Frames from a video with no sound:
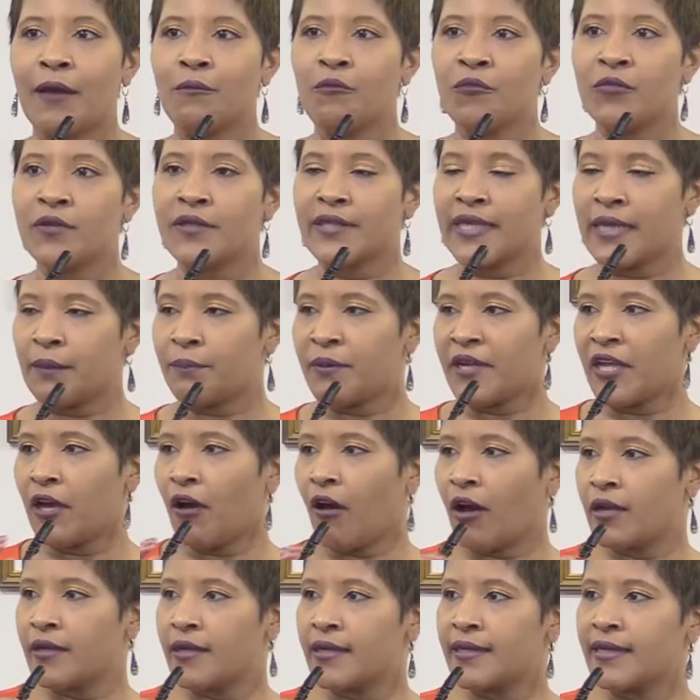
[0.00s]
I'm deeply
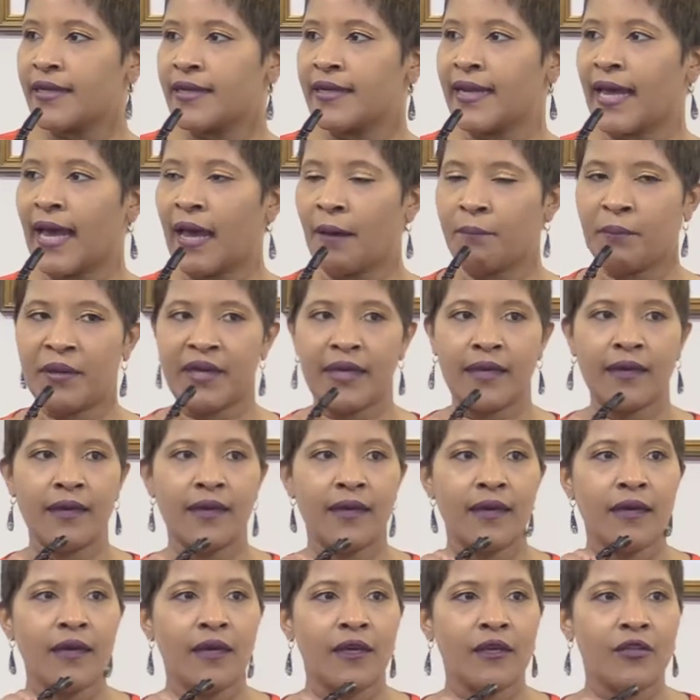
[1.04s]
honored and happy
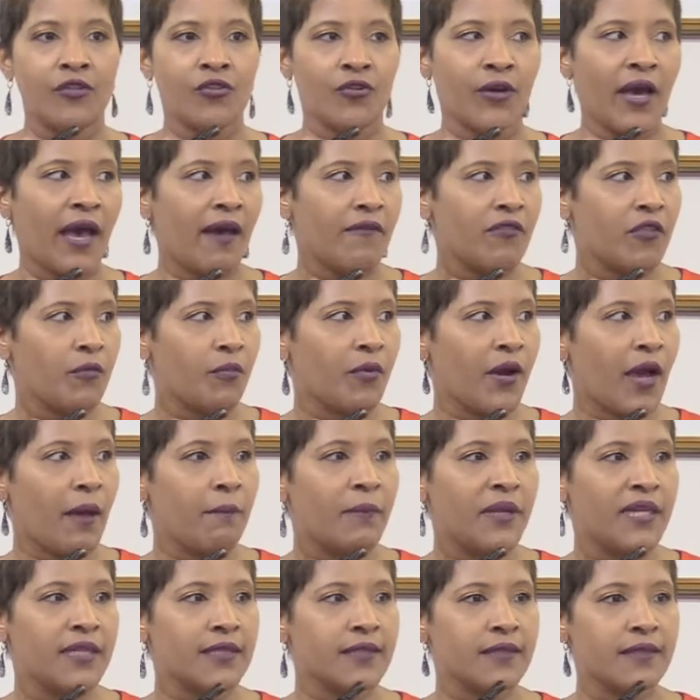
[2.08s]
to have the Prime
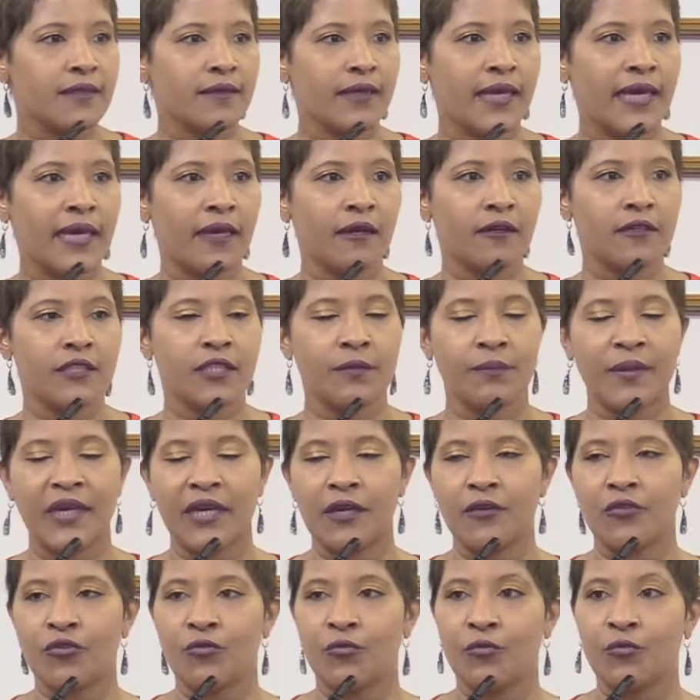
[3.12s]
Minister here
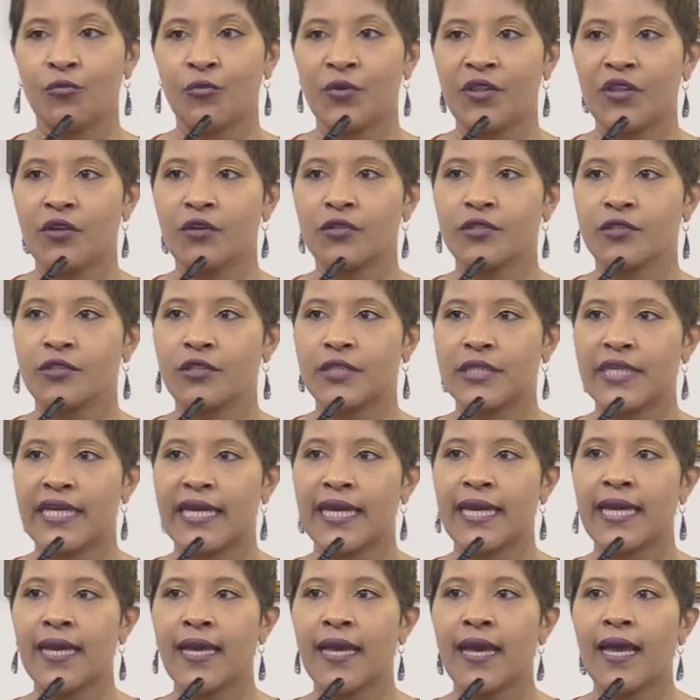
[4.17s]
speaking with us
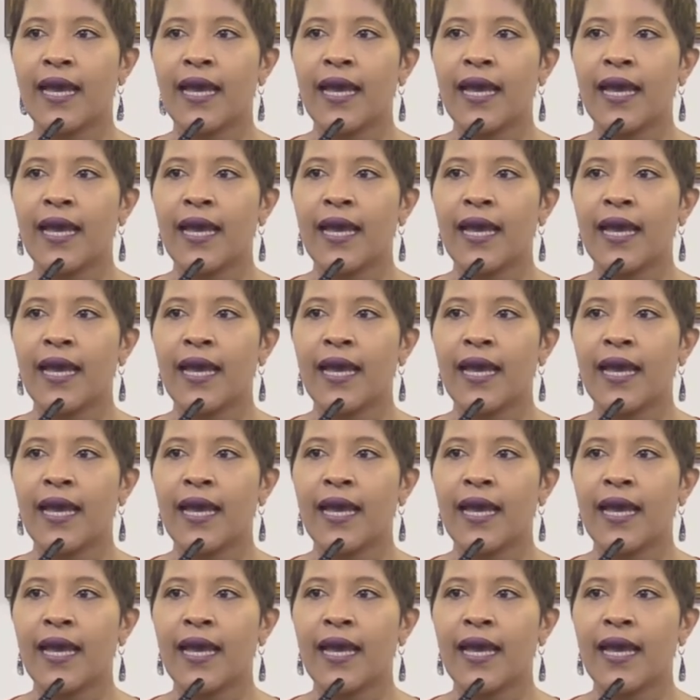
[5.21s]
today.